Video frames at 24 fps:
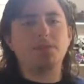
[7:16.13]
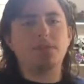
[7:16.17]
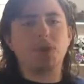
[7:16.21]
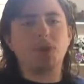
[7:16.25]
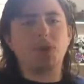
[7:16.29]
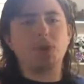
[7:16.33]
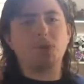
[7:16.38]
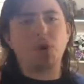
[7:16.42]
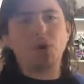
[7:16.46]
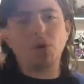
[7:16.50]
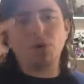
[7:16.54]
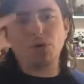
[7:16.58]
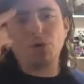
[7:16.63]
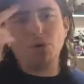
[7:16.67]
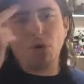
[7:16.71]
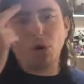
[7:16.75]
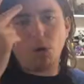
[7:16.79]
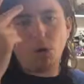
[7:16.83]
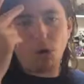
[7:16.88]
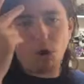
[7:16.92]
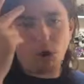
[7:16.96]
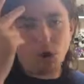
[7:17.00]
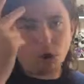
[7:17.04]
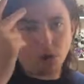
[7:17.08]
there
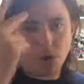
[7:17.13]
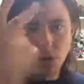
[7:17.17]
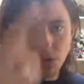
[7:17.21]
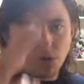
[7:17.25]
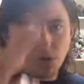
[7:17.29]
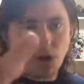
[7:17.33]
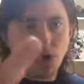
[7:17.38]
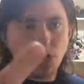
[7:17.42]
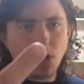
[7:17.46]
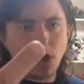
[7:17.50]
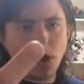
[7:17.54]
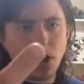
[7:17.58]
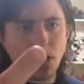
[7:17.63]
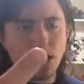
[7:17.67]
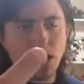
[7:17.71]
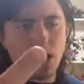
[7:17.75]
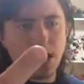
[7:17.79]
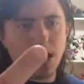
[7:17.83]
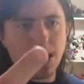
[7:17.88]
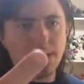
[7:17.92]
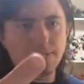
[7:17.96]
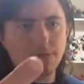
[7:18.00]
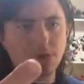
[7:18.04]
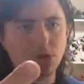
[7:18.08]
are two other
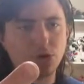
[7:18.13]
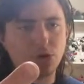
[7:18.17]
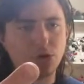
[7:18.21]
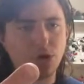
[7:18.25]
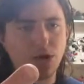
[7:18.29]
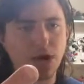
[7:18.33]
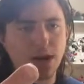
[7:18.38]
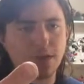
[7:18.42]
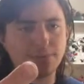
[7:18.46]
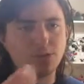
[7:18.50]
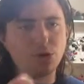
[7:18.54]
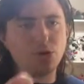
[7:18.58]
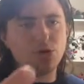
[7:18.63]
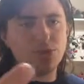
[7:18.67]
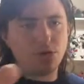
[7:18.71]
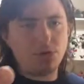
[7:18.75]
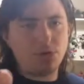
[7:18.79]
MCU